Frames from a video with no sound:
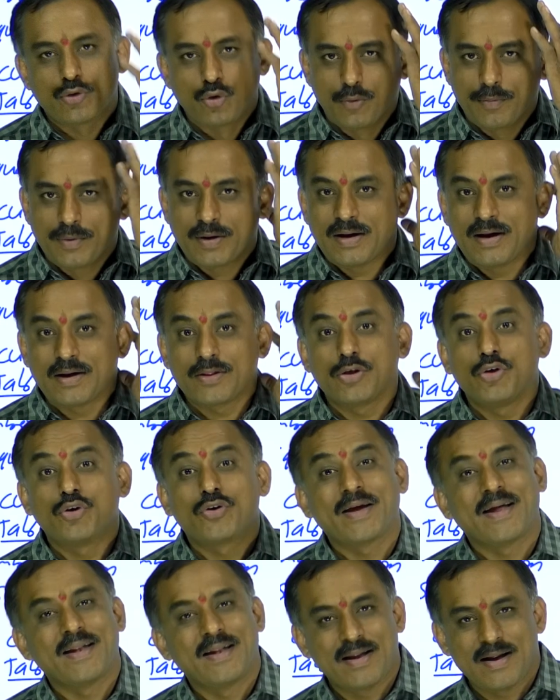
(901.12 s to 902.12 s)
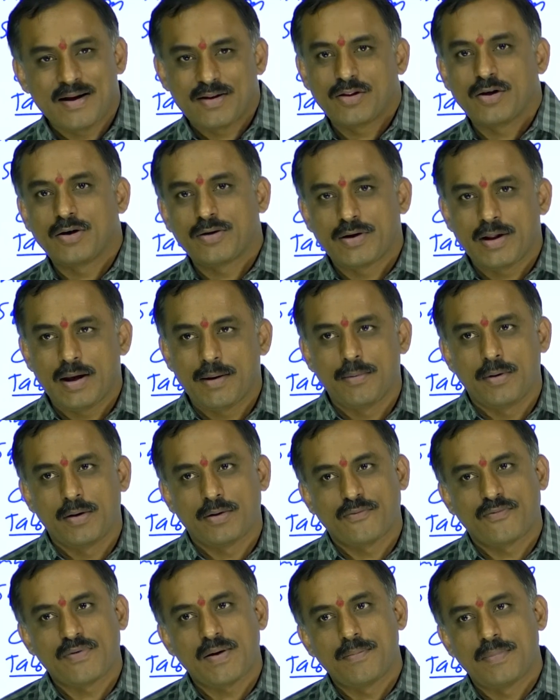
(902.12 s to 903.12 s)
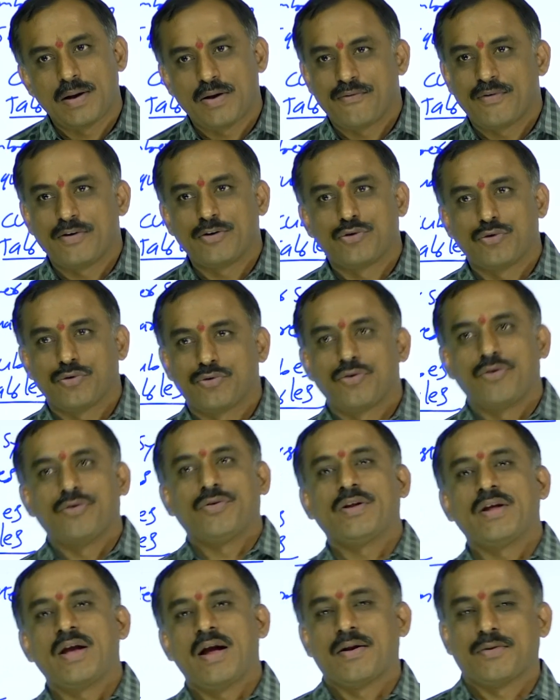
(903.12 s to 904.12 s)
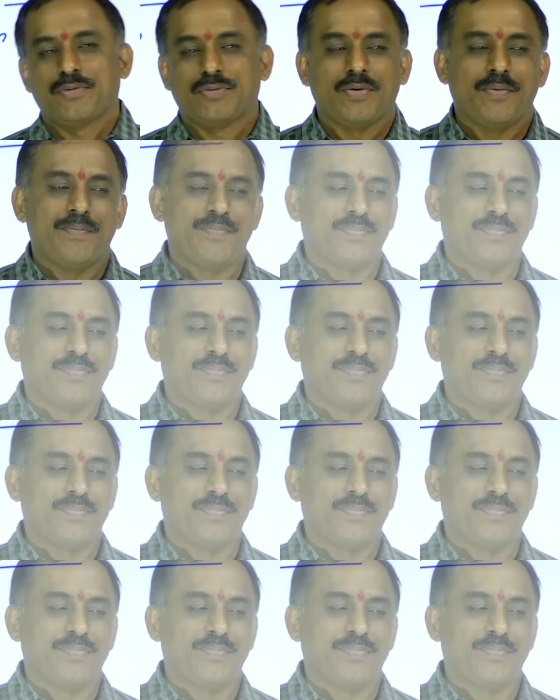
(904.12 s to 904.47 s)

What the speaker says: 2 minutes you can learn the tables from 11 to 20 also.